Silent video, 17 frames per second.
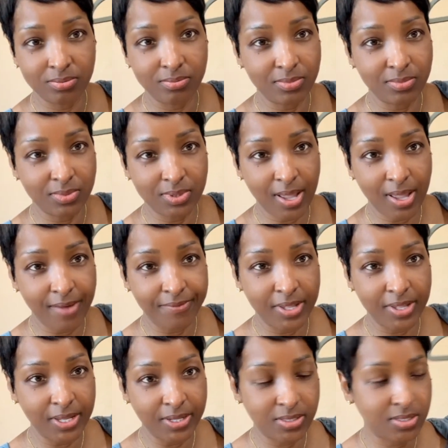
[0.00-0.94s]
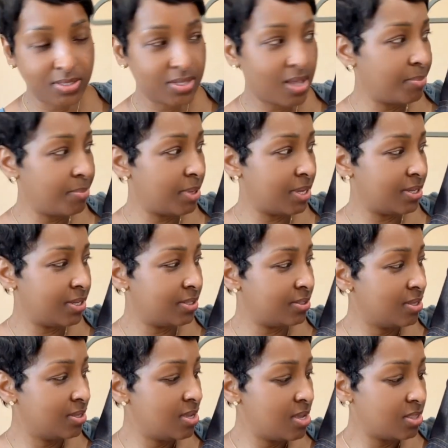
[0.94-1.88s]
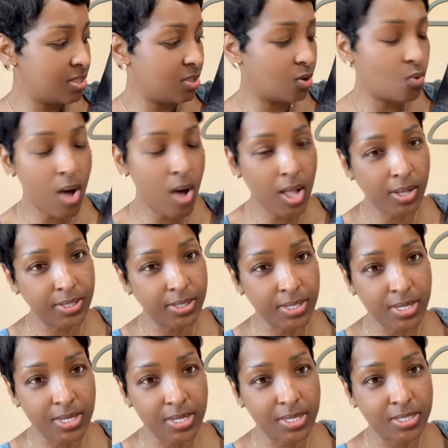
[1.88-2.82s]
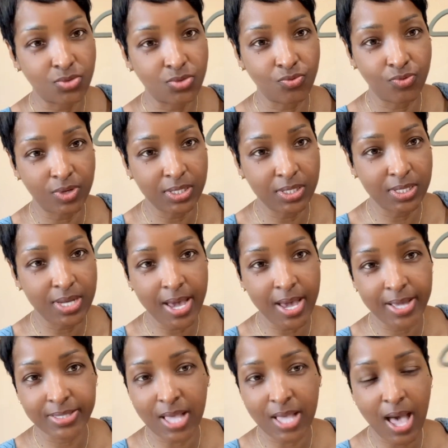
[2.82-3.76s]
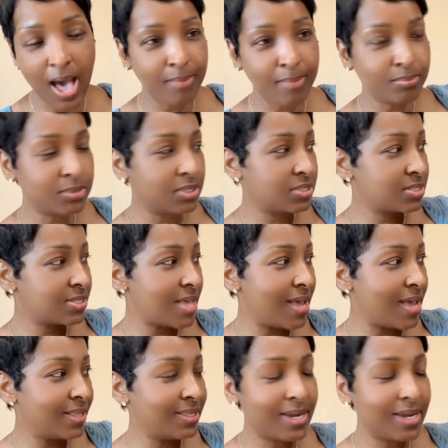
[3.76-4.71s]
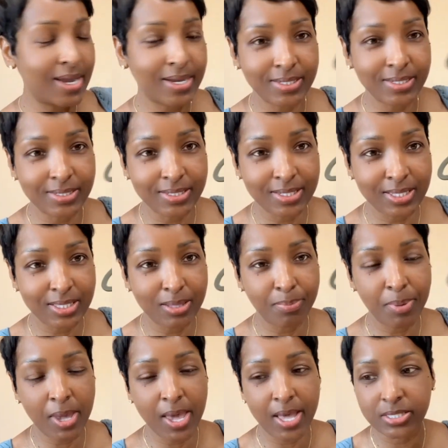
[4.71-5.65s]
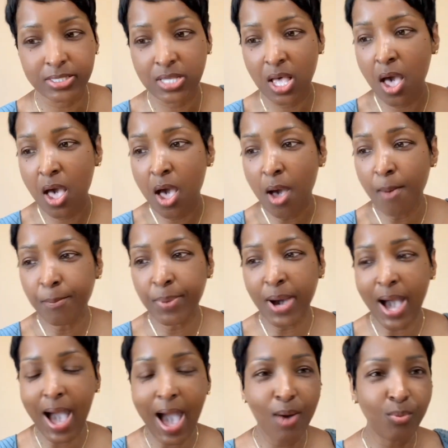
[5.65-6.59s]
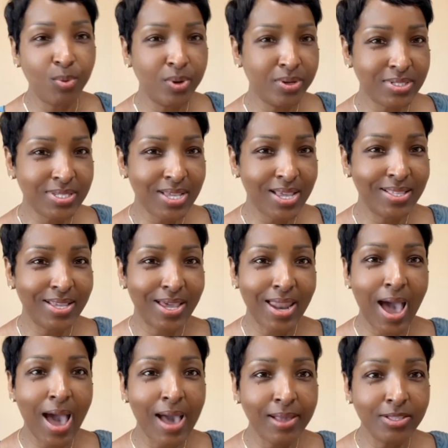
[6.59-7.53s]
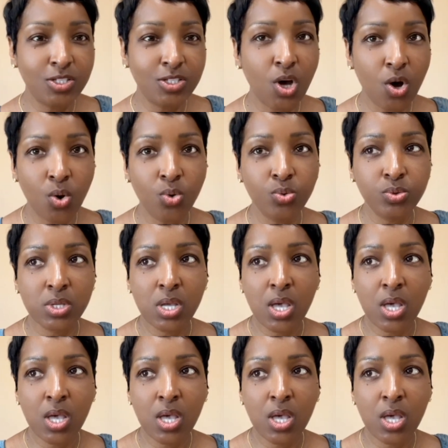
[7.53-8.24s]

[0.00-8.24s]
love this. I mean, the quality is really nice. I'm just sad that I couldn't get the pants, but I will say that I don't,